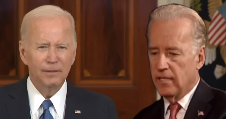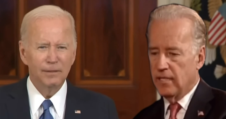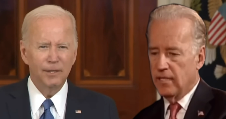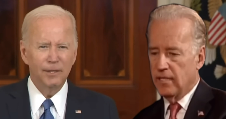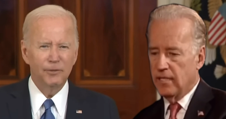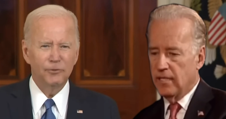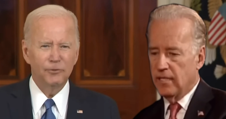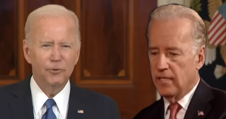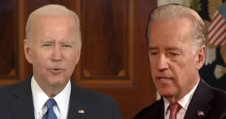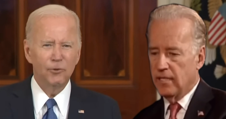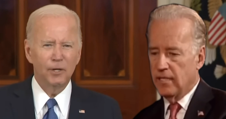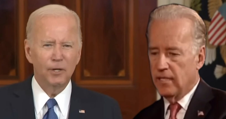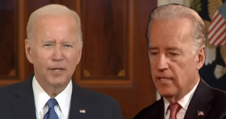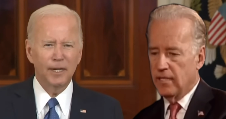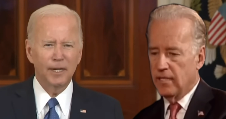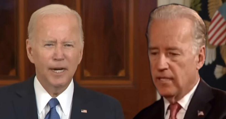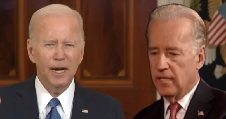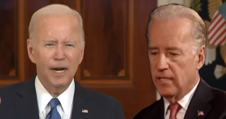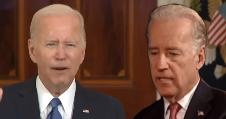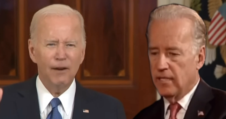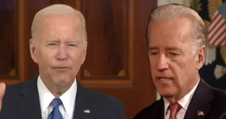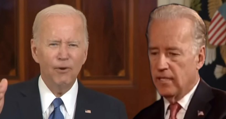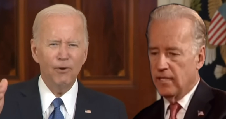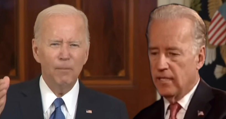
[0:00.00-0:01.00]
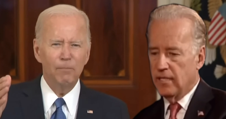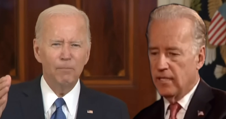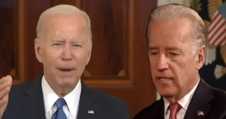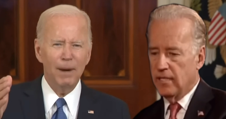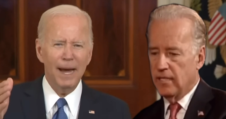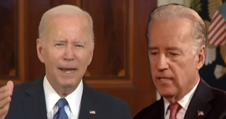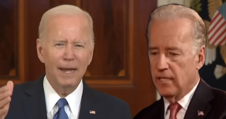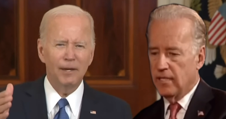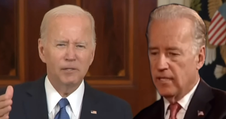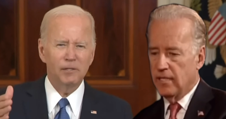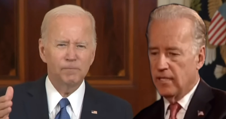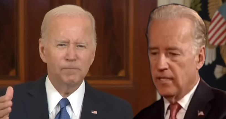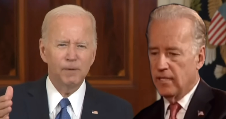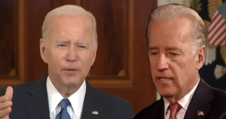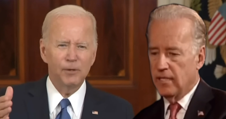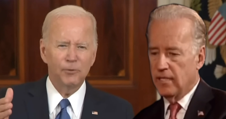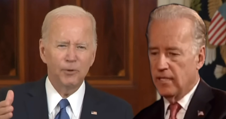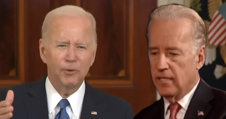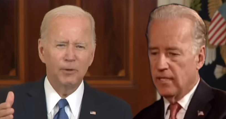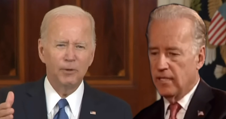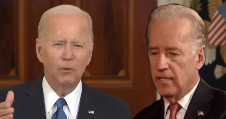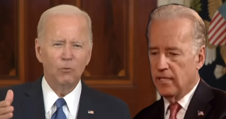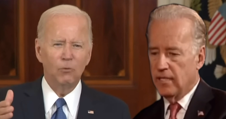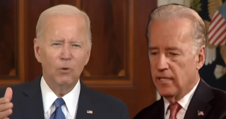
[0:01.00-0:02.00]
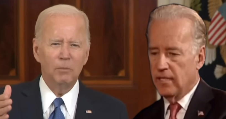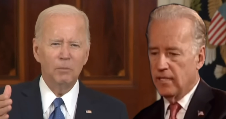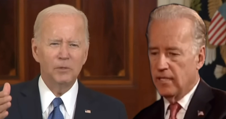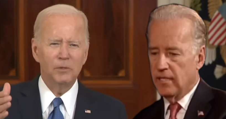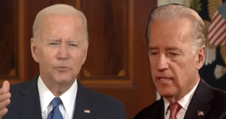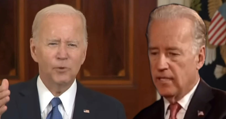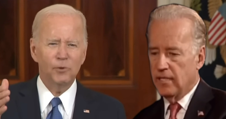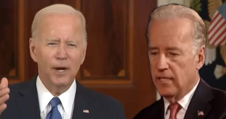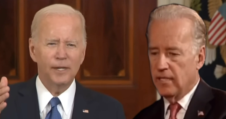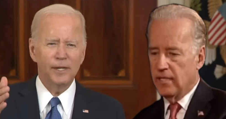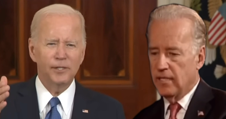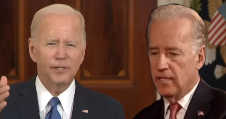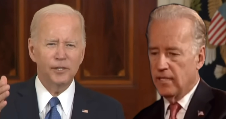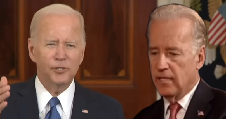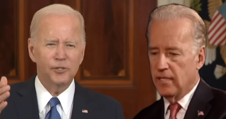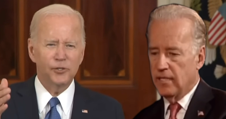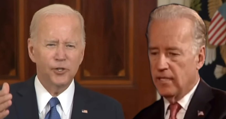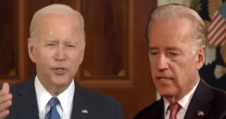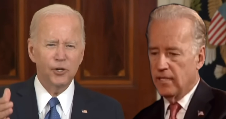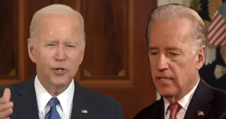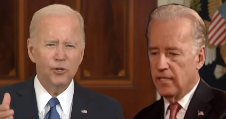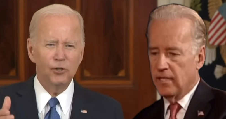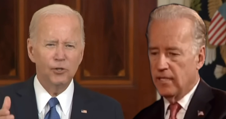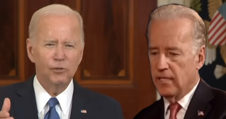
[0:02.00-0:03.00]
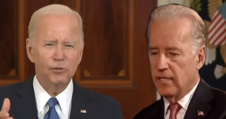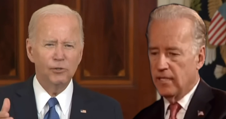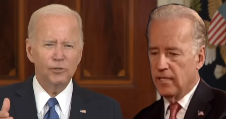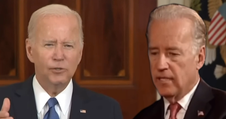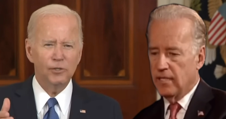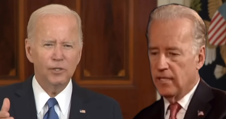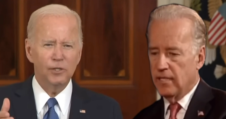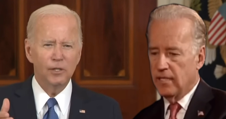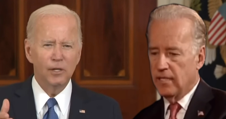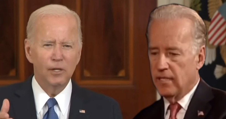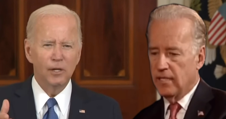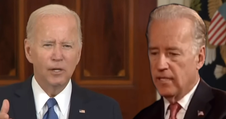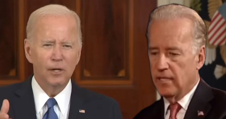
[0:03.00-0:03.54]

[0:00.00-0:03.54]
Speaker 1: that drew a careful balance between a woman's right to choose